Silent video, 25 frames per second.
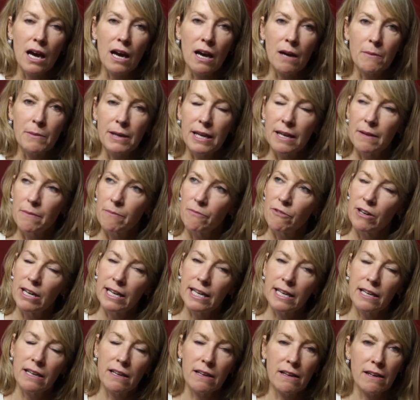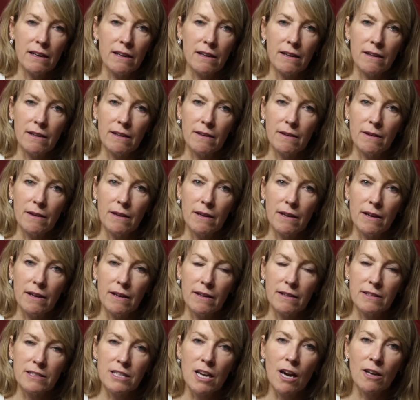I'm getting really
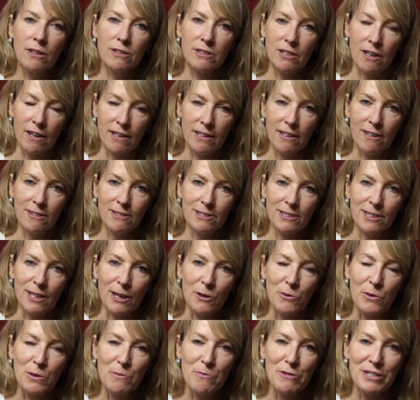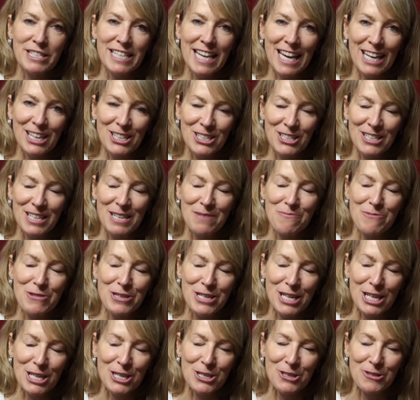tongue-tied, aren't I, with protection and
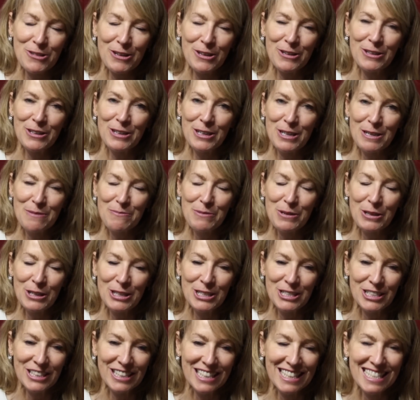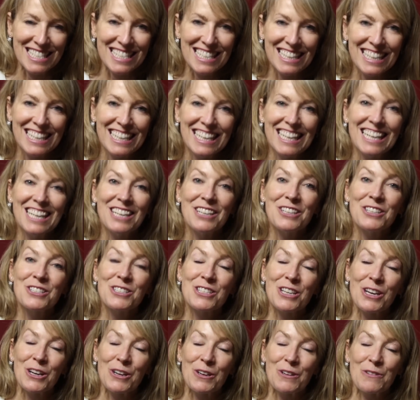progesterone. I apologise.
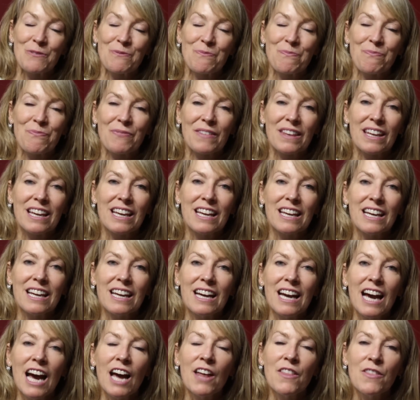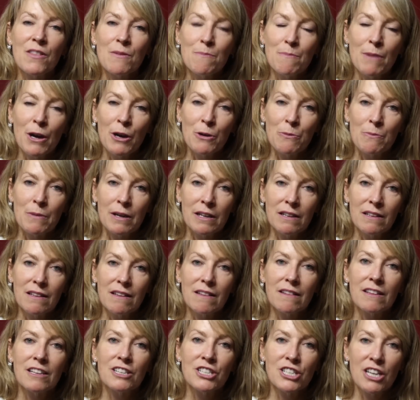So, at the
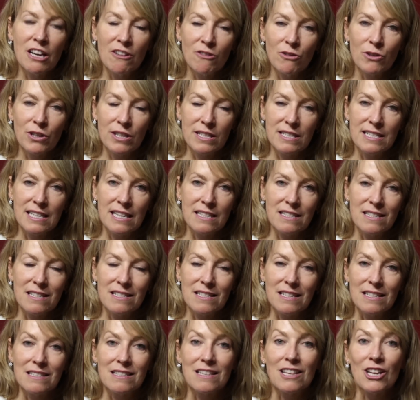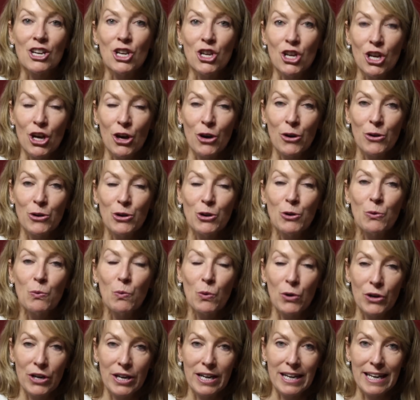moment, the general consensus is that no, you
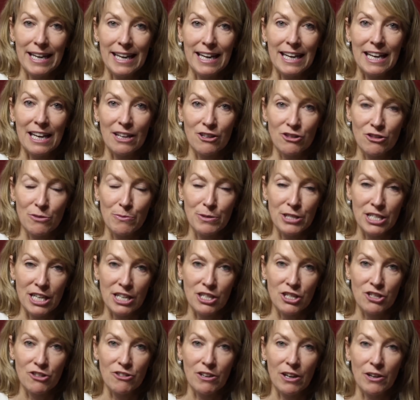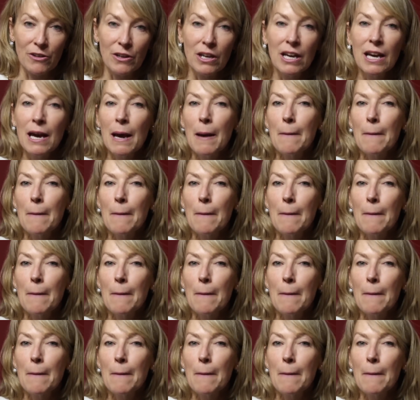wouldn't need extra progesterone.